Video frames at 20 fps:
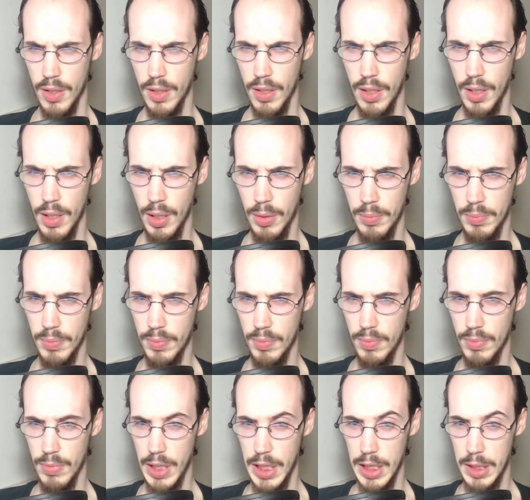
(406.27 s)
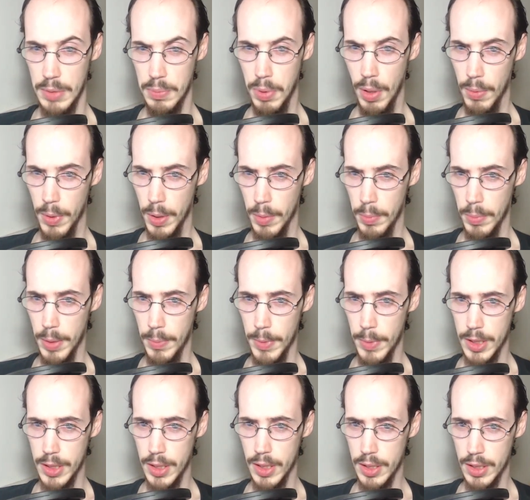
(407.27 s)
um, he's probably gonna be
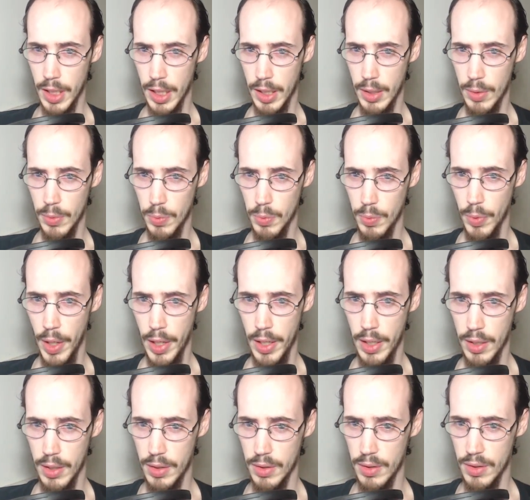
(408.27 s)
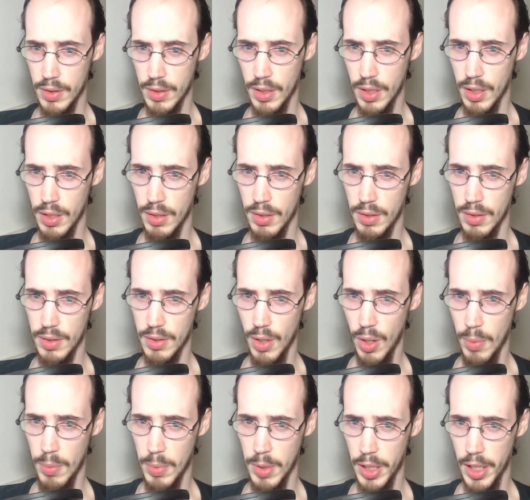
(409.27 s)
missing his like right uh
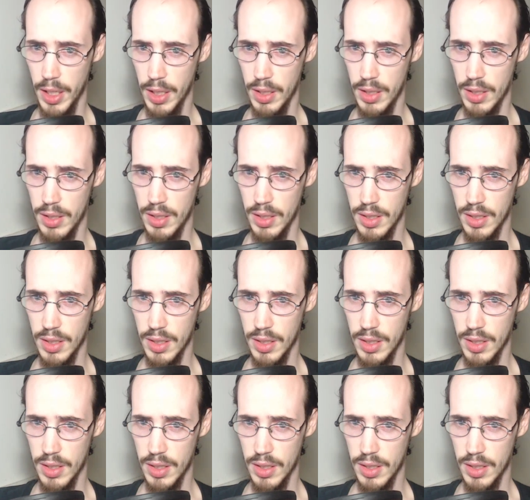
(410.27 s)
arm and leg,